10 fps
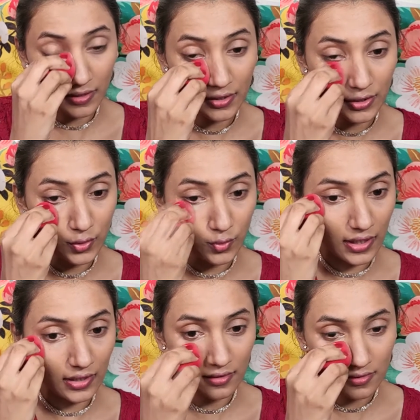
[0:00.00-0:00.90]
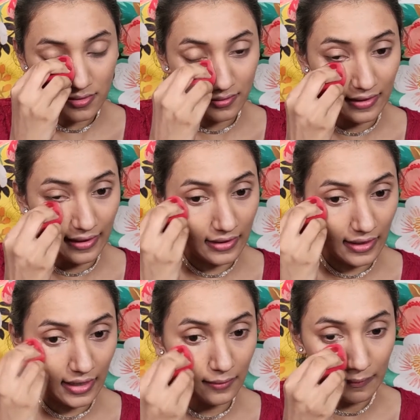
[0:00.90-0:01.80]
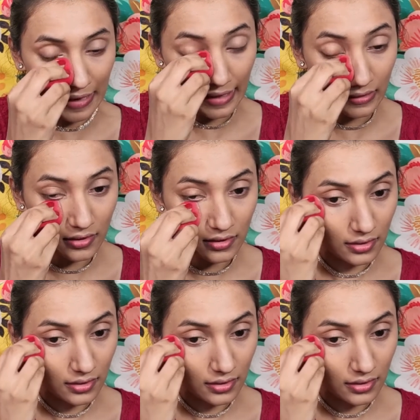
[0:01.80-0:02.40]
in 2 colors, red and black.